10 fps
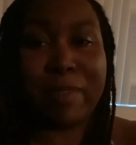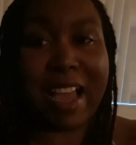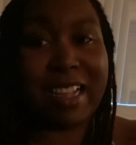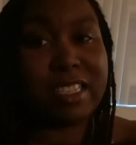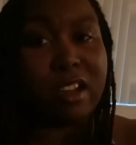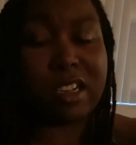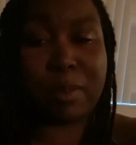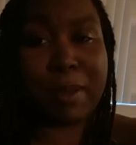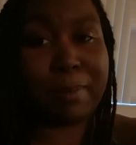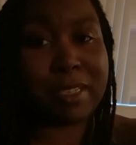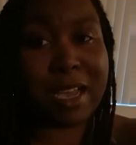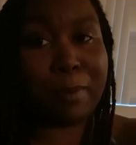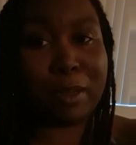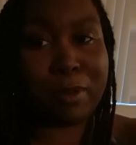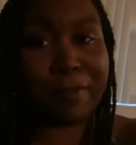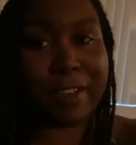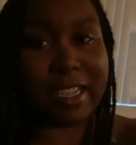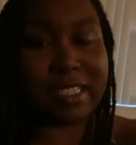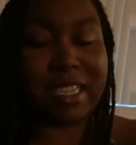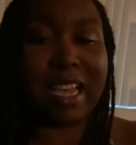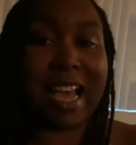I can talk to people till I'm blue in the face.